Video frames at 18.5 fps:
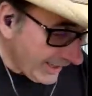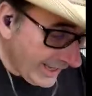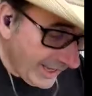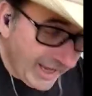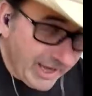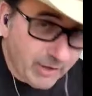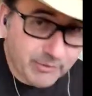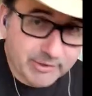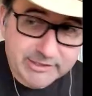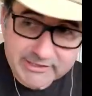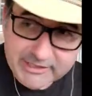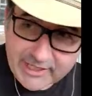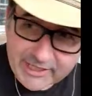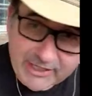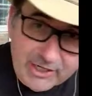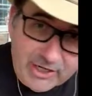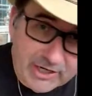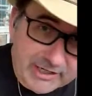I was
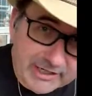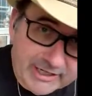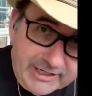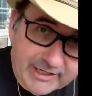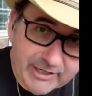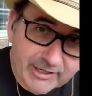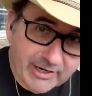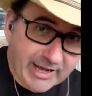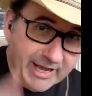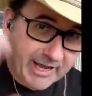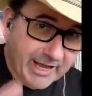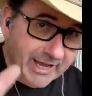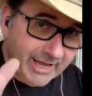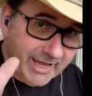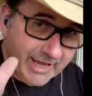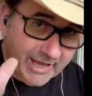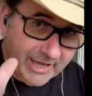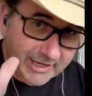sitting on here. I
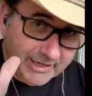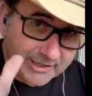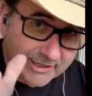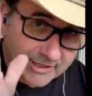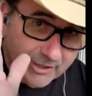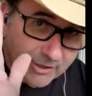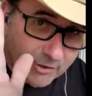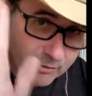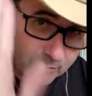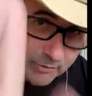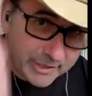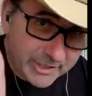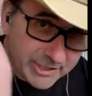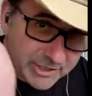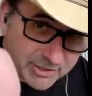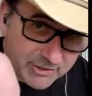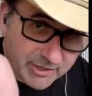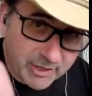had
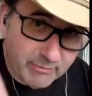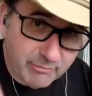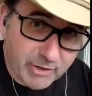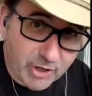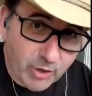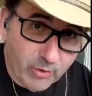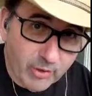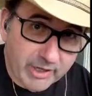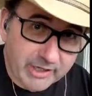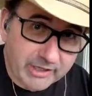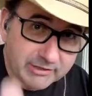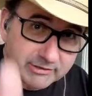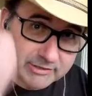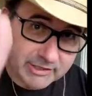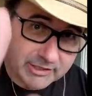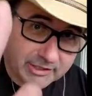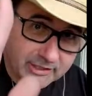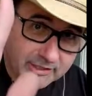Restream going
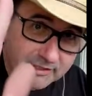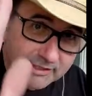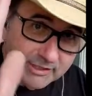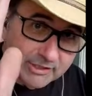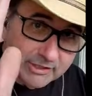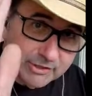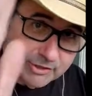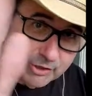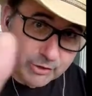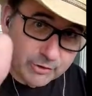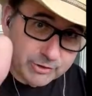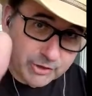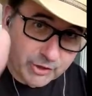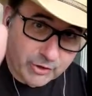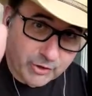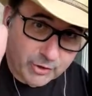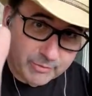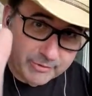to
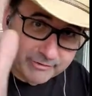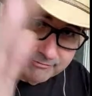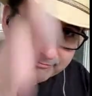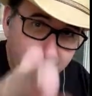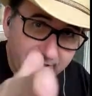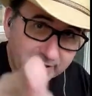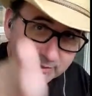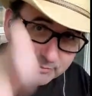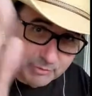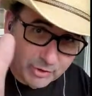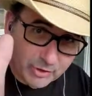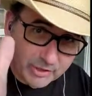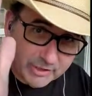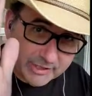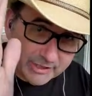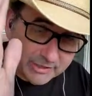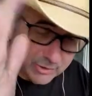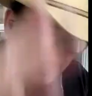YouTube and
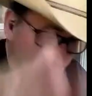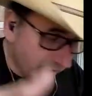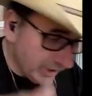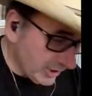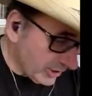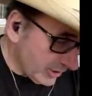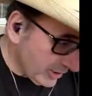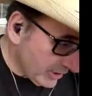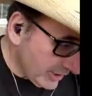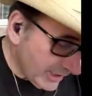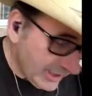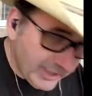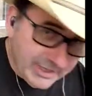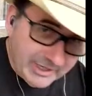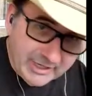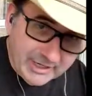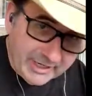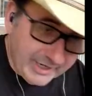Facebook and Twitter.
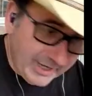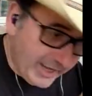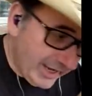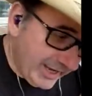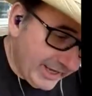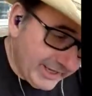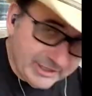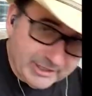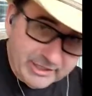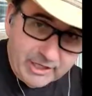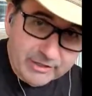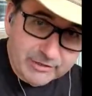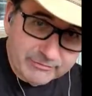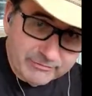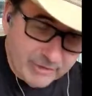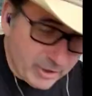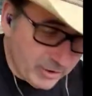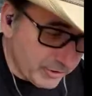And I had
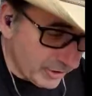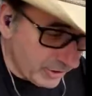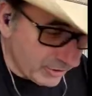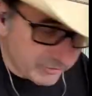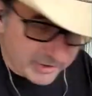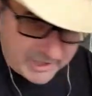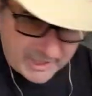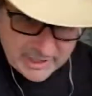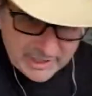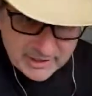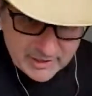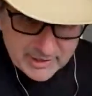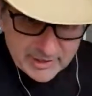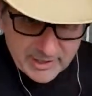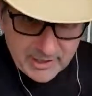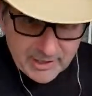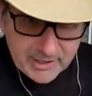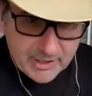another phone over
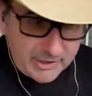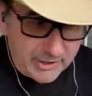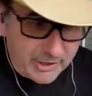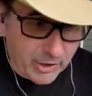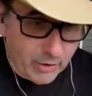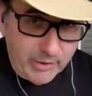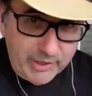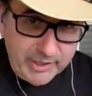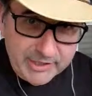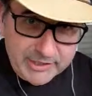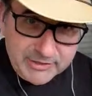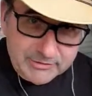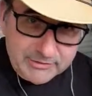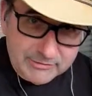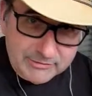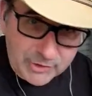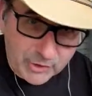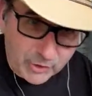here
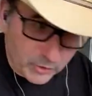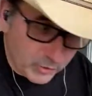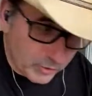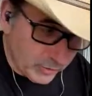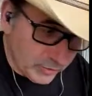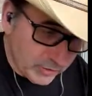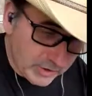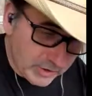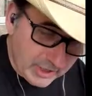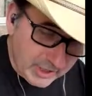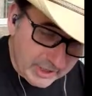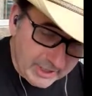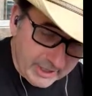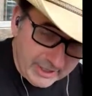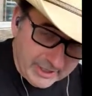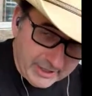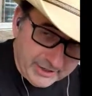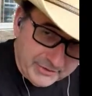going to
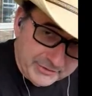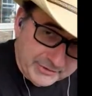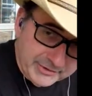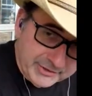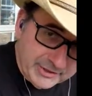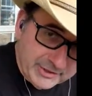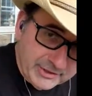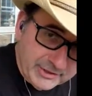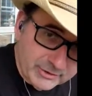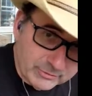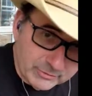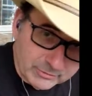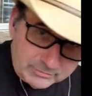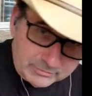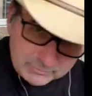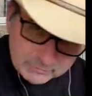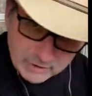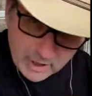uh,
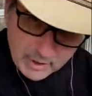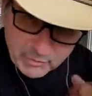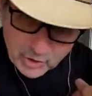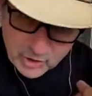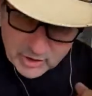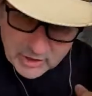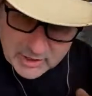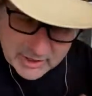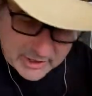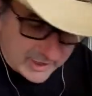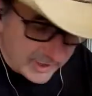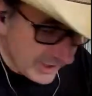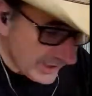Rumble,